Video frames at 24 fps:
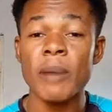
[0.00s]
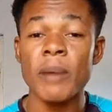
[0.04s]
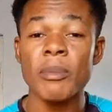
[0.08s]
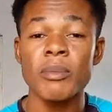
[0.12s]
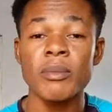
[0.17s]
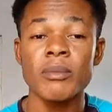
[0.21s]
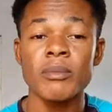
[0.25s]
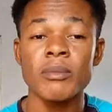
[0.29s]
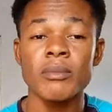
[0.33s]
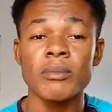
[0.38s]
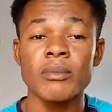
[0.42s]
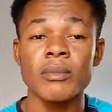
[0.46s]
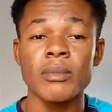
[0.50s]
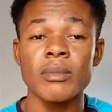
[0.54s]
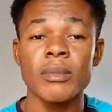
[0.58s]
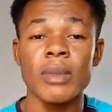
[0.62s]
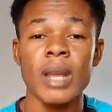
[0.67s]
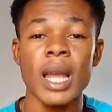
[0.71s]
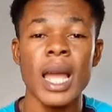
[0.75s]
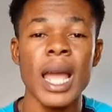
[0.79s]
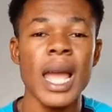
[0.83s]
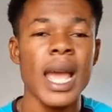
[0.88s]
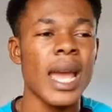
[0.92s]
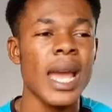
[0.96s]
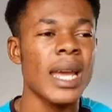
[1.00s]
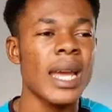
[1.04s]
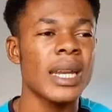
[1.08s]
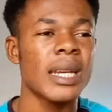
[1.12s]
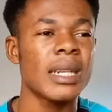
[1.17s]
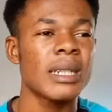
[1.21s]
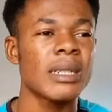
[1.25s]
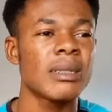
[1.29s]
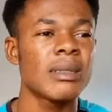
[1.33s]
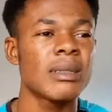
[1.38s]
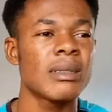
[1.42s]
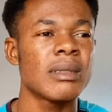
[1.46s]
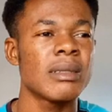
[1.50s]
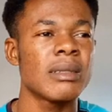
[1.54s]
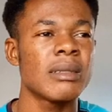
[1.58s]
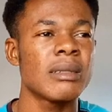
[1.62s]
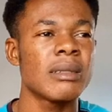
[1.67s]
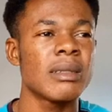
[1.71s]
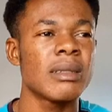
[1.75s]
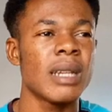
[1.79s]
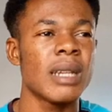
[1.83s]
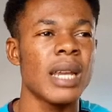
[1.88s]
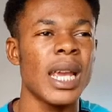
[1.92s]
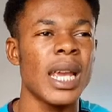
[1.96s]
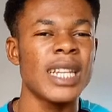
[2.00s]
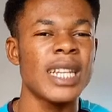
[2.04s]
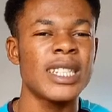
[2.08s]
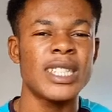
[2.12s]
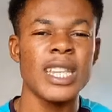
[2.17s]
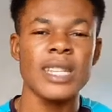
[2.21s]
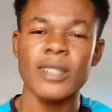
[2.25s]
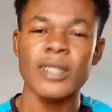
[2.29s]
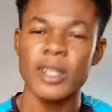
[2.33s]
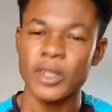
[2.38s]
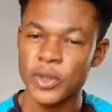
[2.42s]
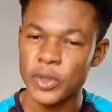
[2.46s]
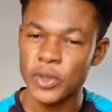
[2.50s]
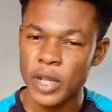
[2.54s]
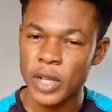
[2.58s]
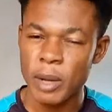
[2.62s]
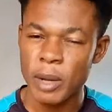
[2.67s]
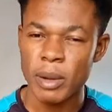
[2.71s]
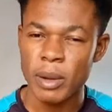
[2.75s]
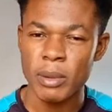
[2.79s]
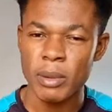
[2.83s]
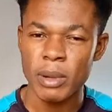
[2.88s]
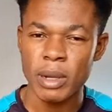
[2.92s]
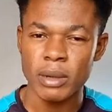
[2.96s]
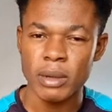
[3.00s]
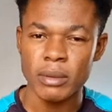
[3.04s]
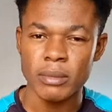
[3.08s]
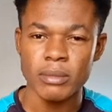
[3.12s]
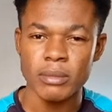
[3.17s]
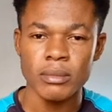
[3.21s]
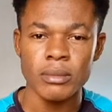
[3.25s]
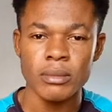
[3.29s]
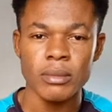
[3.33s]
And it's just a super cup.